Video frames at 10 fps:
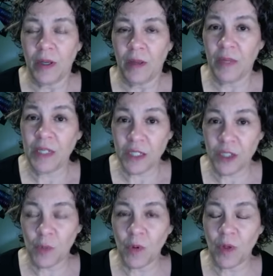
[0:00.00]
message
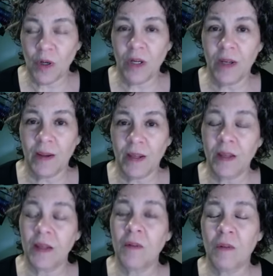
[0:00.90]
board,
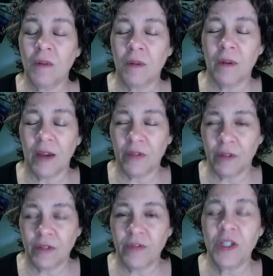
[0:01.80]
he after
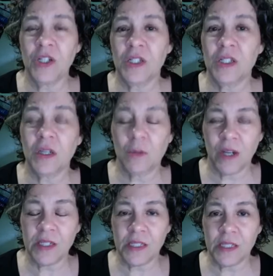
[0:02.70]
he finishes, he
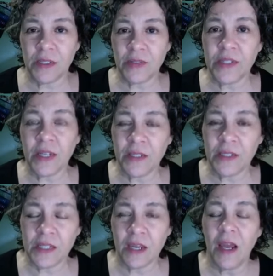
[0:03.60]
writes a single sentence.